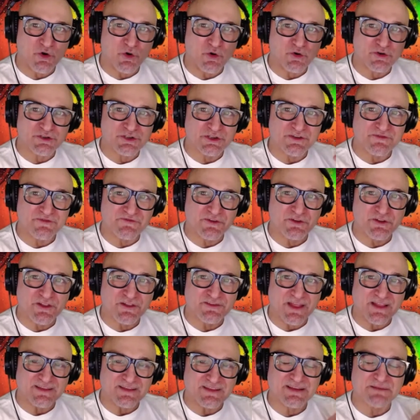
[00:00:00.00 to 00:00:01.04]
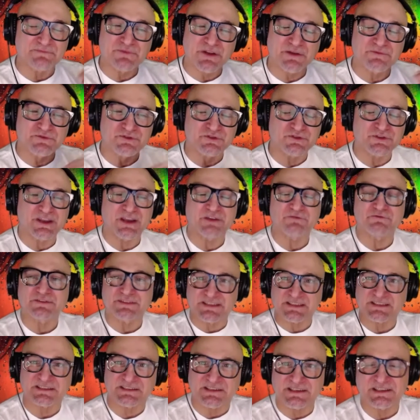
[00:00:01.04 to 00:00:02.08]
Or do you feel like that sometimes you get
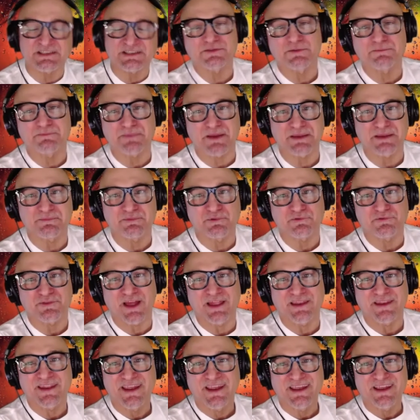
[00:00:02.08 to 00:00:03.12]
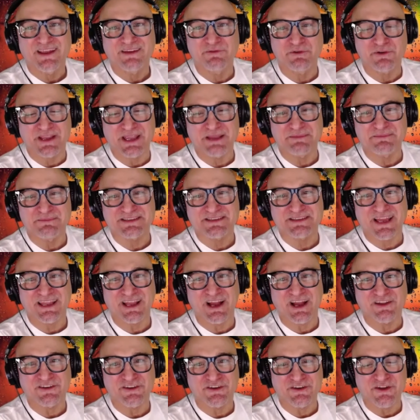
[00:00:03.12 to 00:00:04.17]
resistance from people that will keep saying,
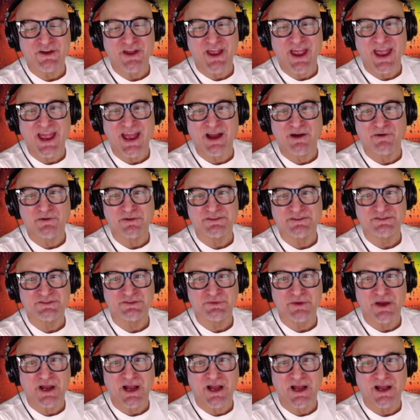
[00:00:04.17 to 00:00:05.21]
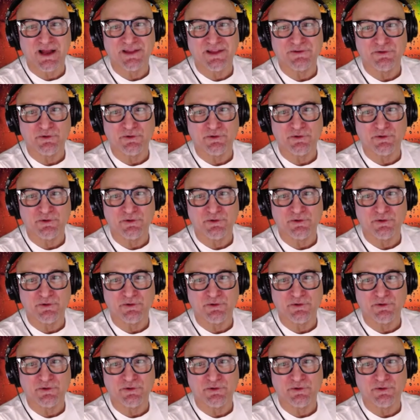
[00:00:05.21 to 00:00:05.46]
I don't know how, it's too hard?